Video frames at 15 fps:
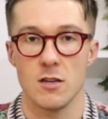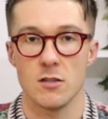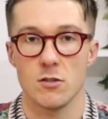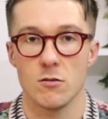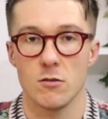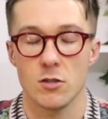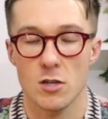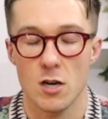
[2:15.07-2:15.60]

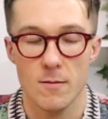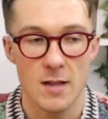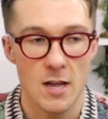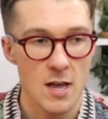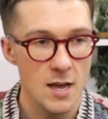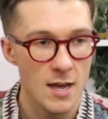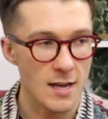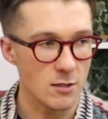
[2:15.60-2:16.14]
into the top
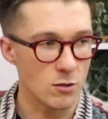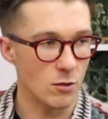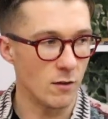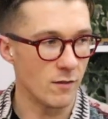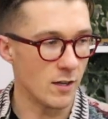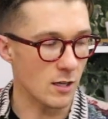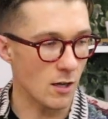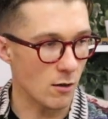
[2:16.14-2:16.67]
It's sort
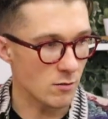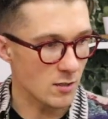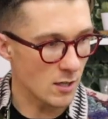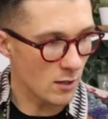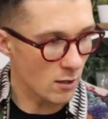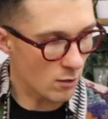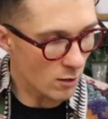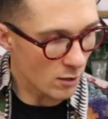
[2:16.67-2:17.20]
of it goes
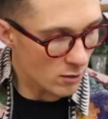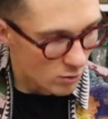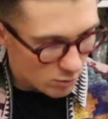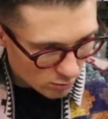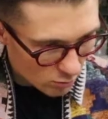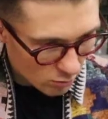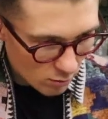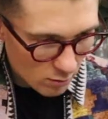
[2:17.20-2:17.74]
in you like
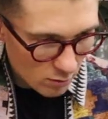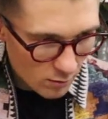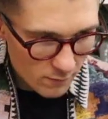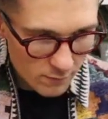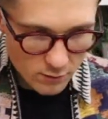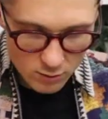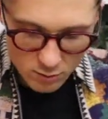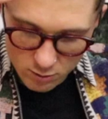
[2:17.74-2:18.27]

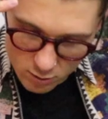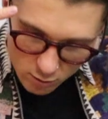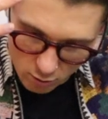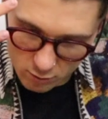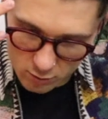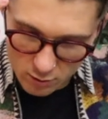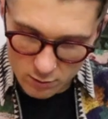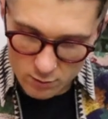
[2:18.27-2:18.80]
stuck
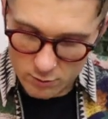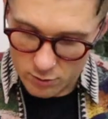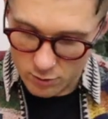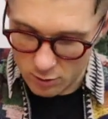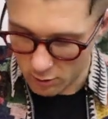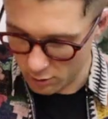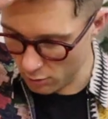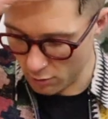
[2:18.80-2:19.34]
stuck
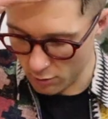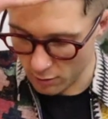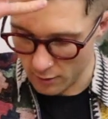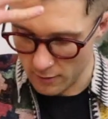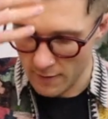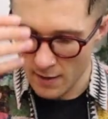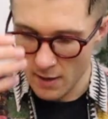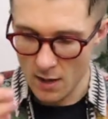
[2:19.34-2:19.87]
stuck